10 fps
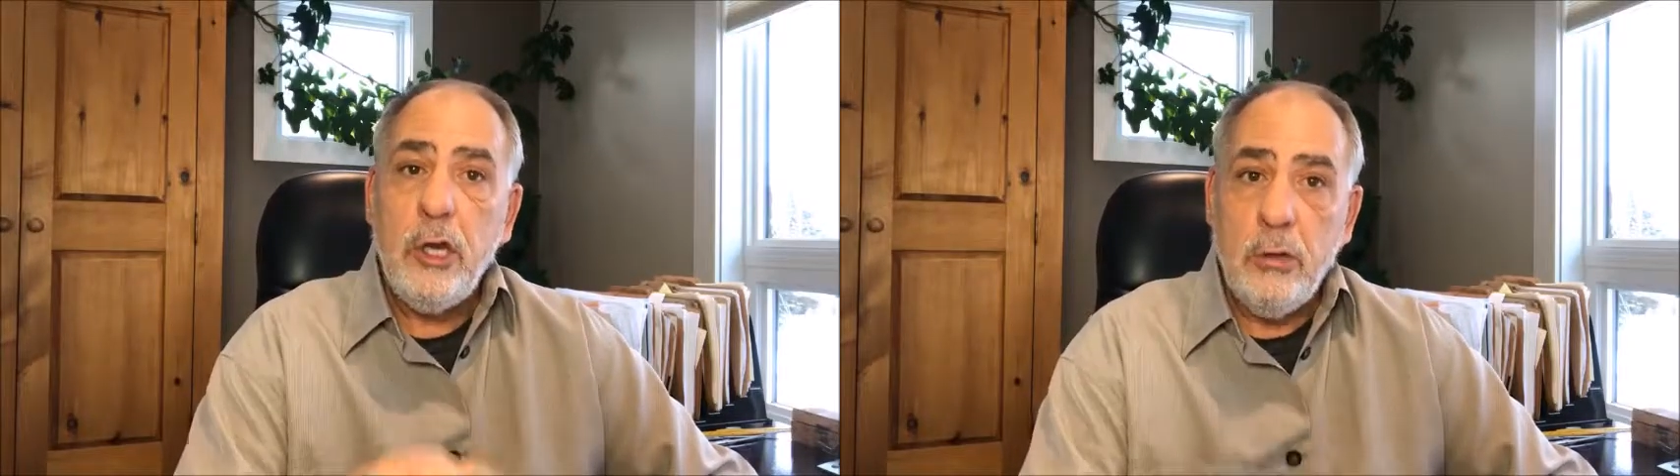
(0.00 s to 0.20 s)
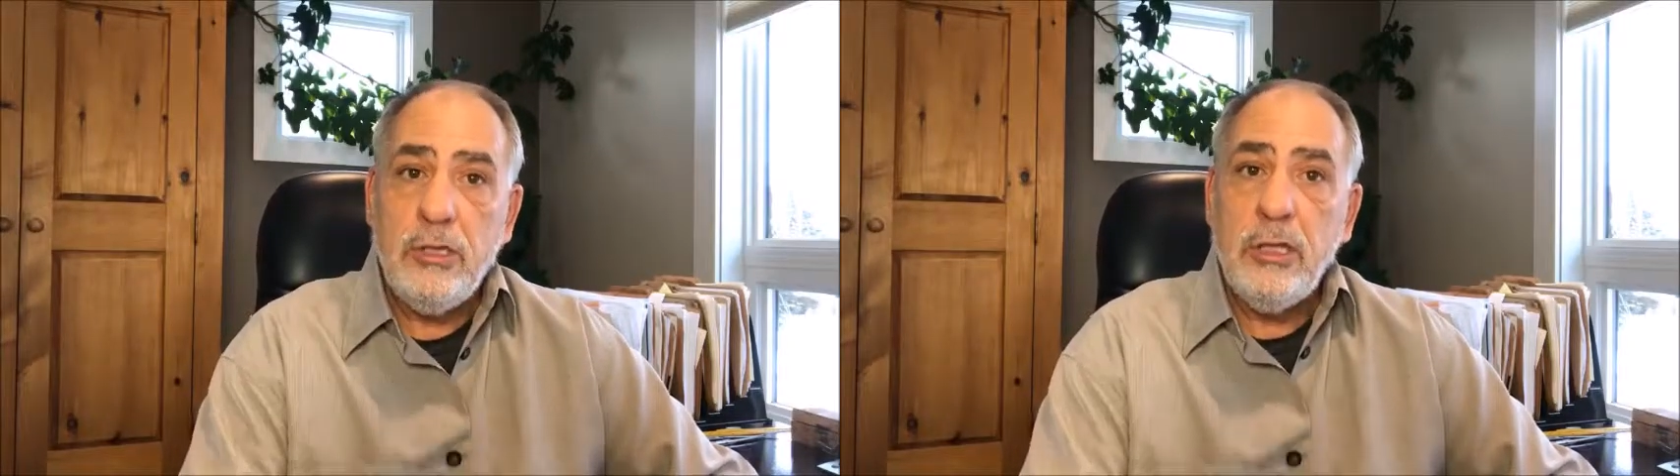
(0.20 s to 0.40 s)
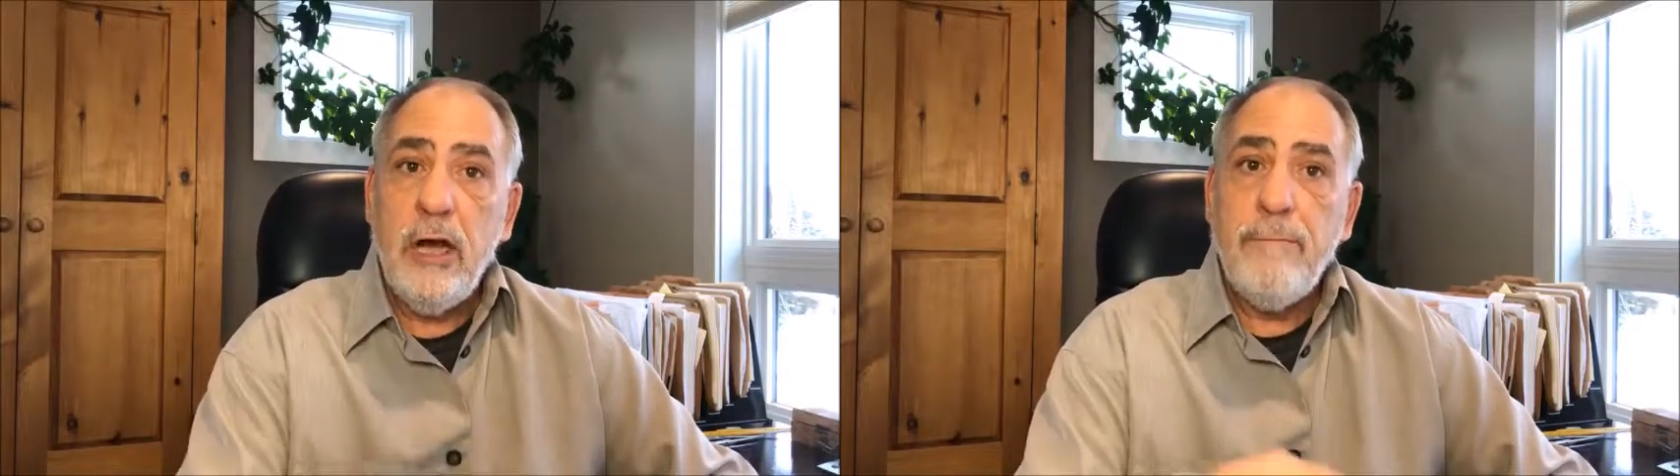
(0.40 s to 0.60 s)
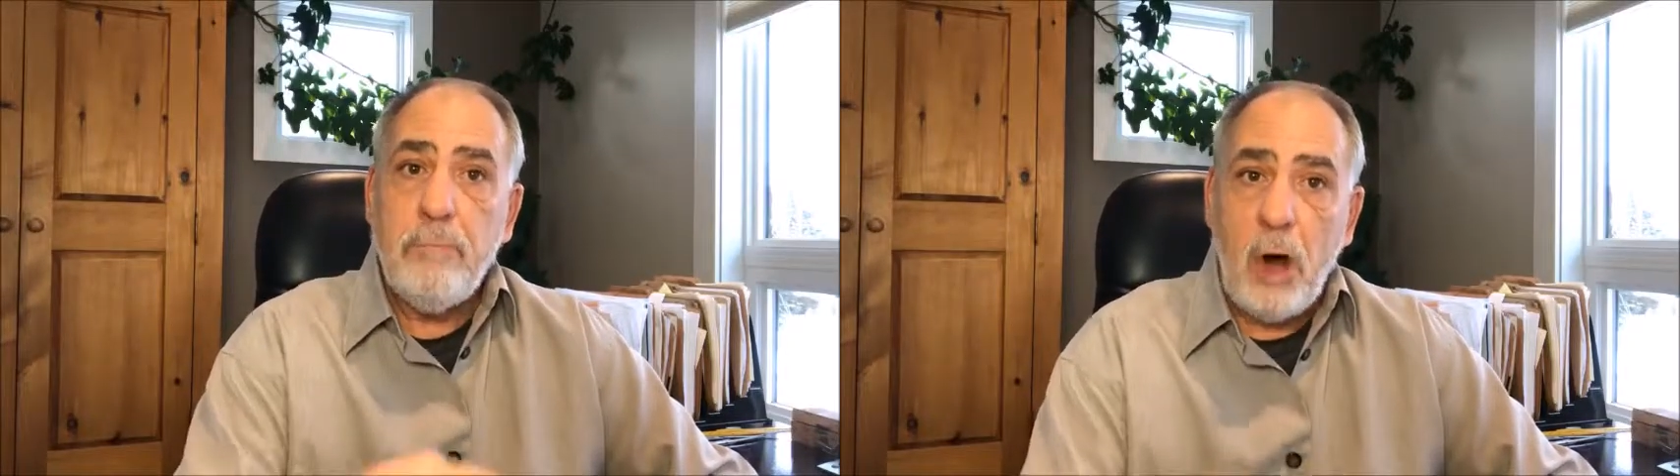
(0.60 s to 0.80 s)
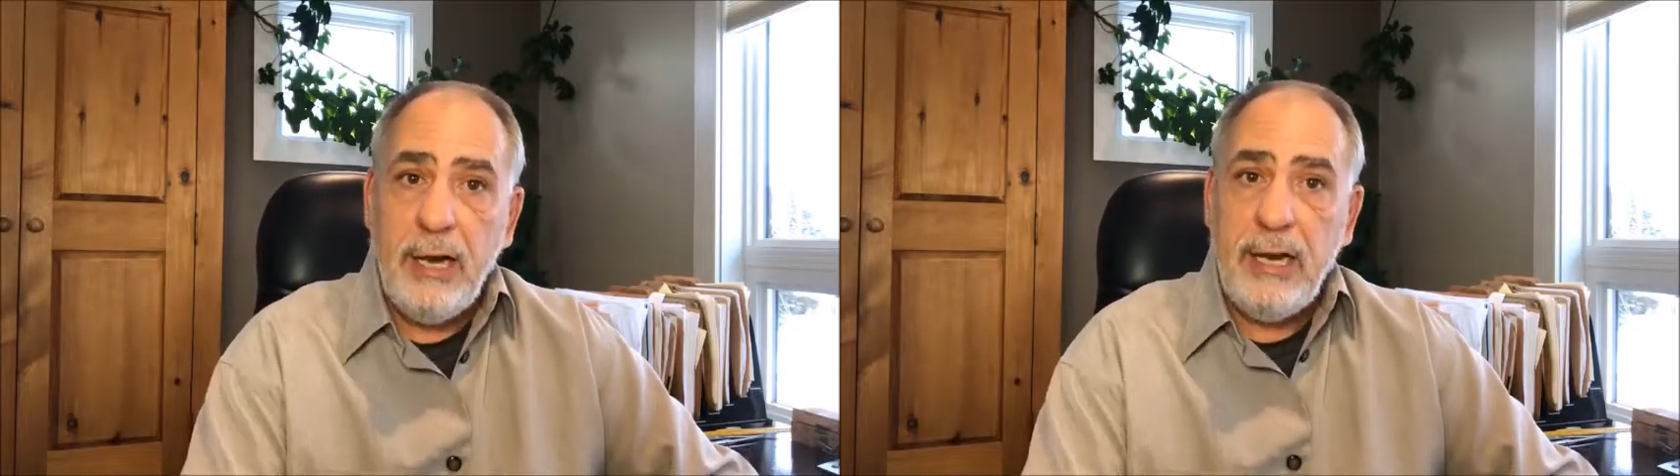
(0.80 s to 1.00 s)
use
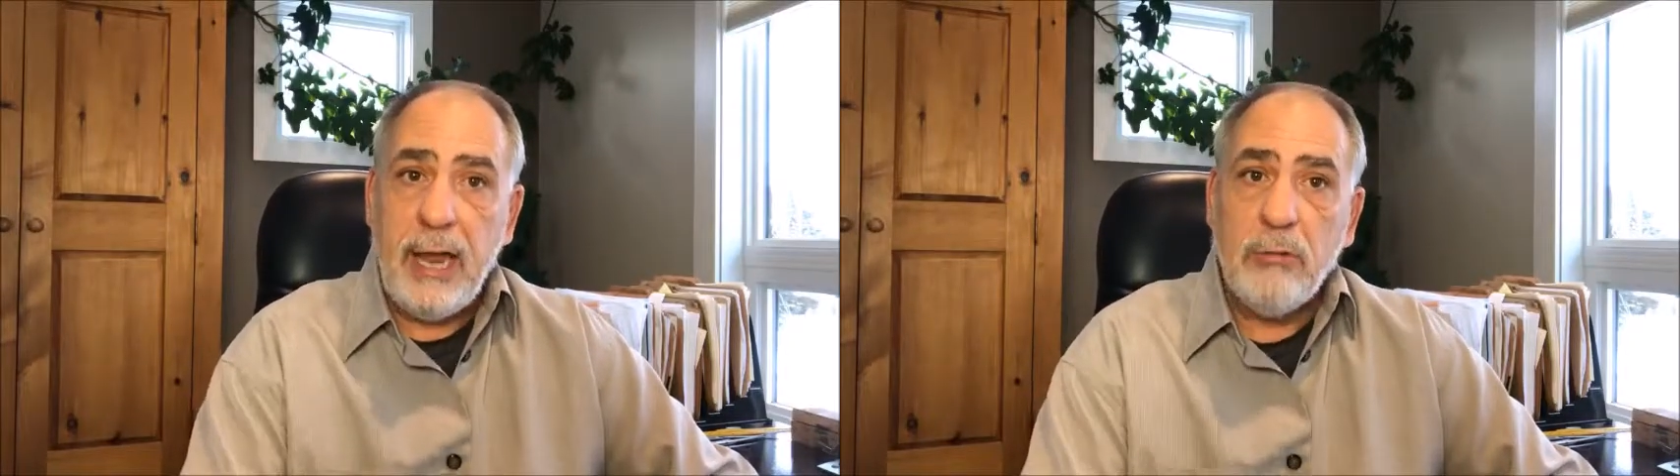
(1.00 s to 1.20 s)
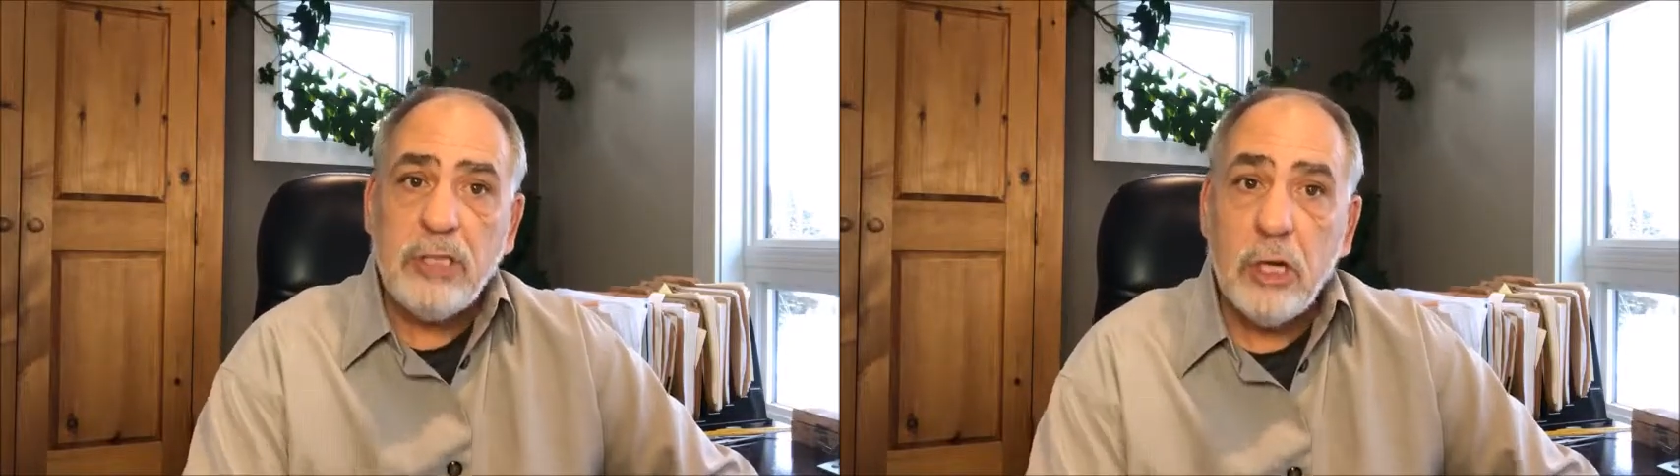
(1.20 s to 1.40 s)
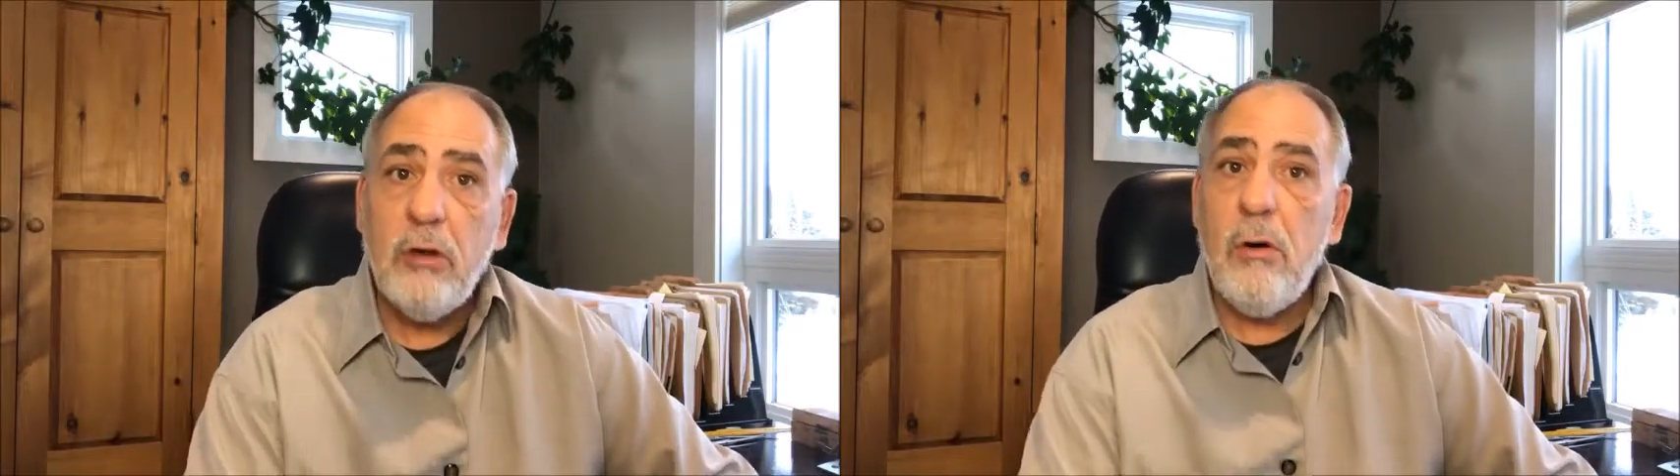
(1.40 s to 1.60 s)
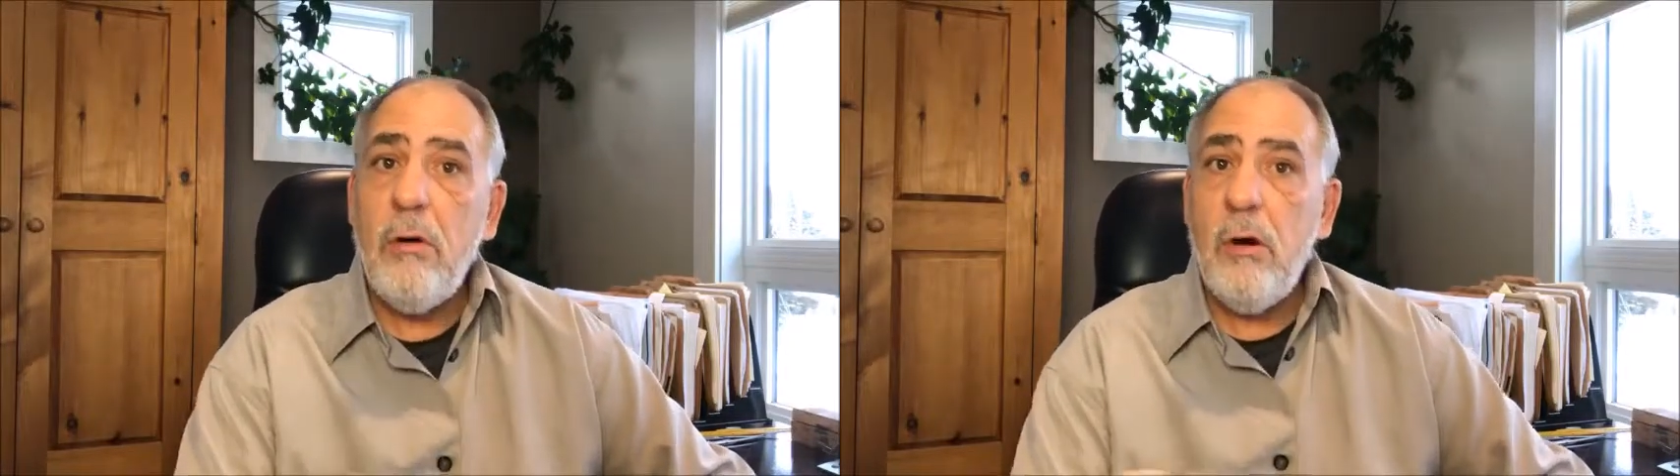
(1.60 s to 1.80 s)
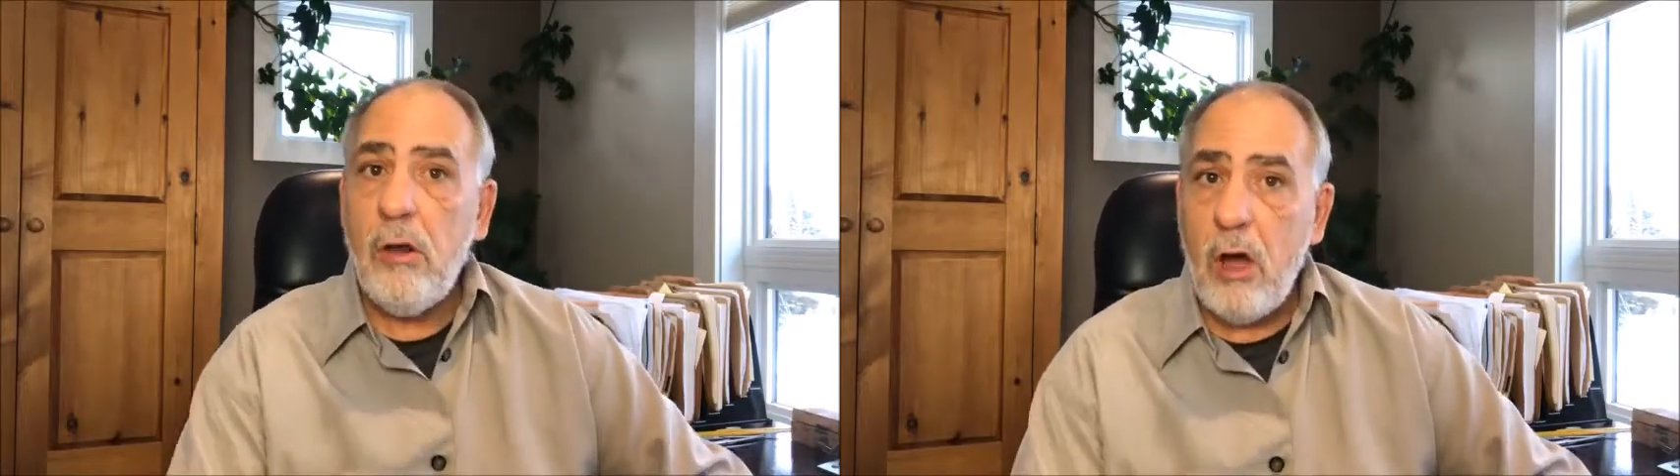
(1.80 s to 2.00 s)
of body language to
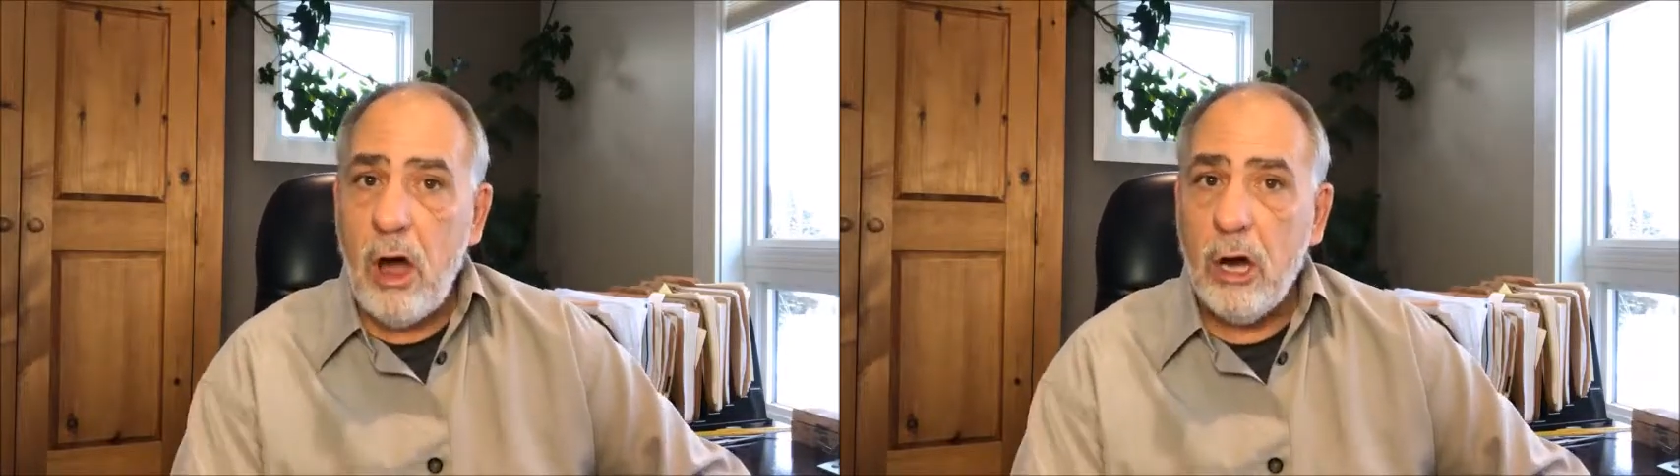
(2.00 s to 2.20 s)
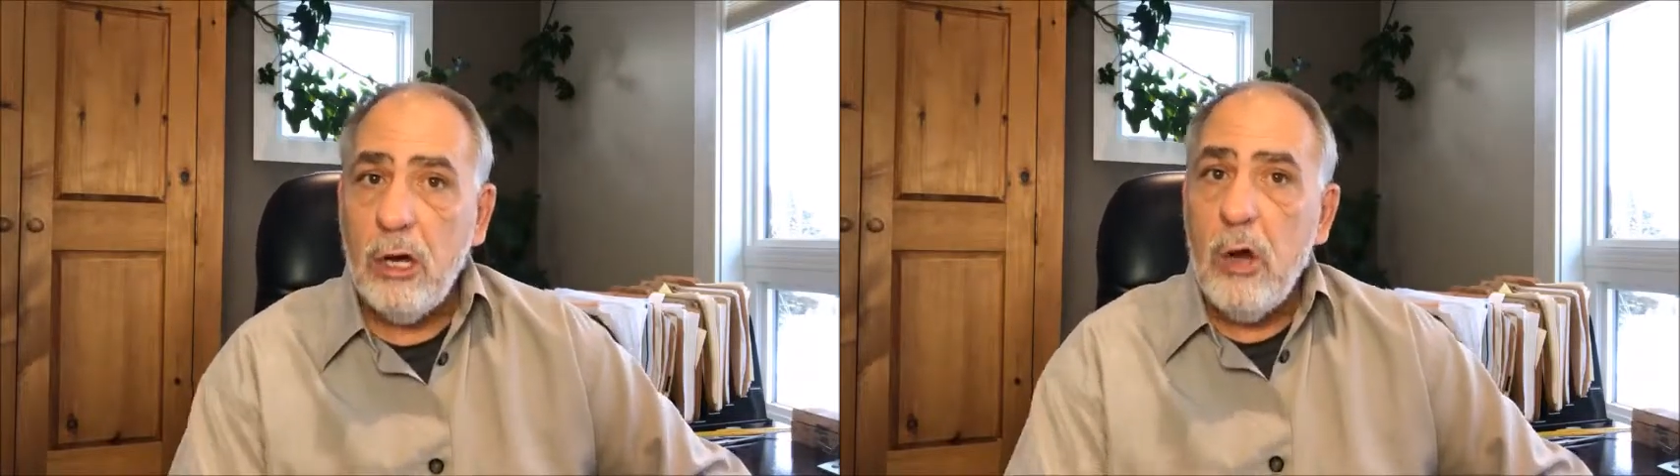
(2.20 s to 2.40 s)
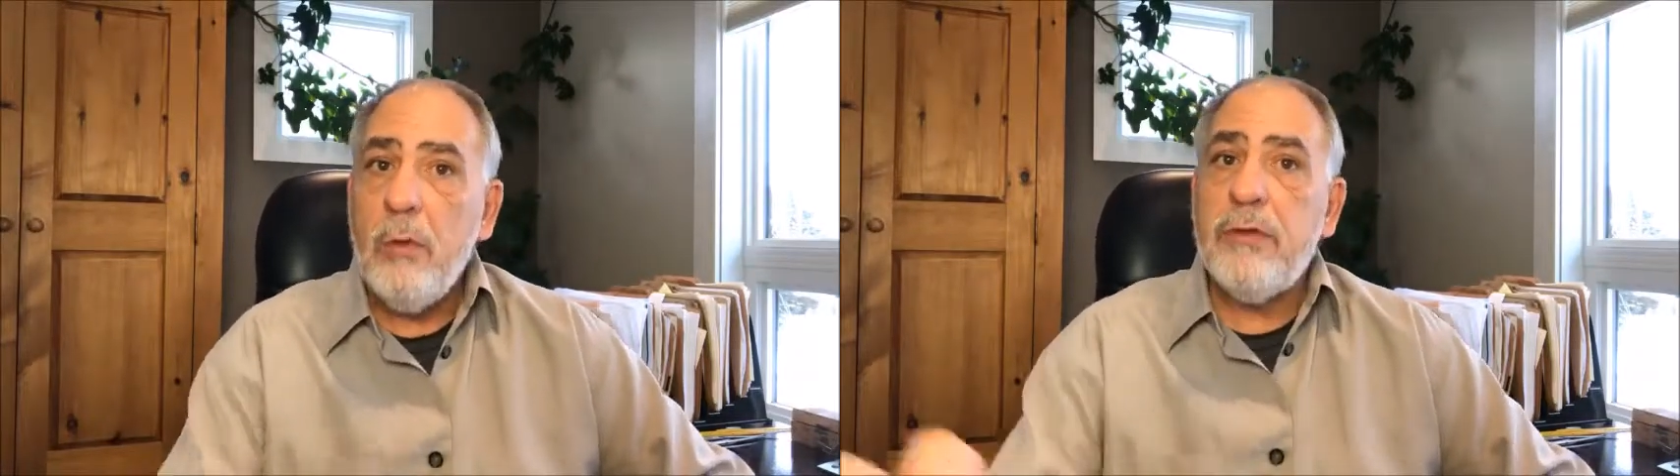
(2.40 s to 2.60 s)
go along